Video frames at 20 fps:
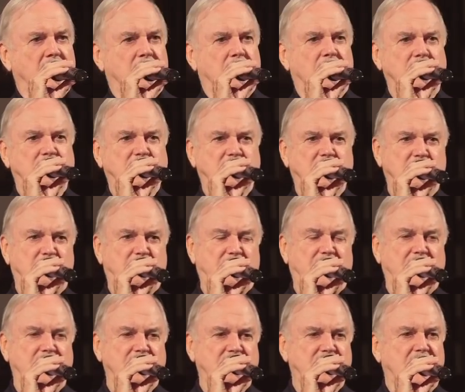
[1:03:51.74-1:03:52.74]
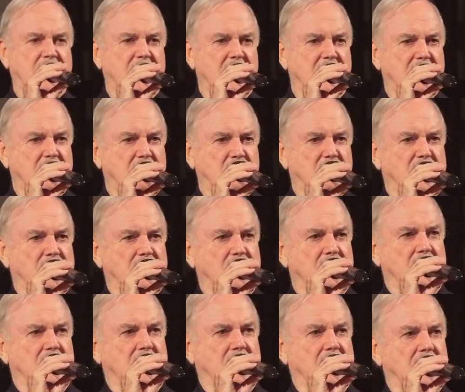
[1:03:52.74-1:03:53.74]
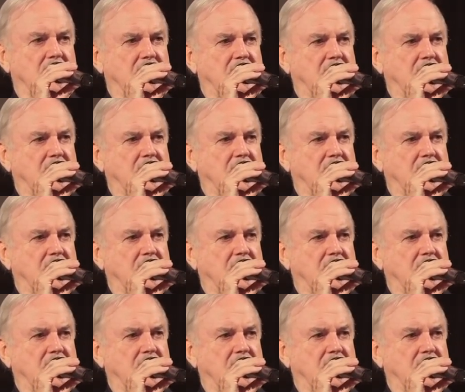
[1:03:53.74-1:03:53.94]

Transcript: What you play is handball.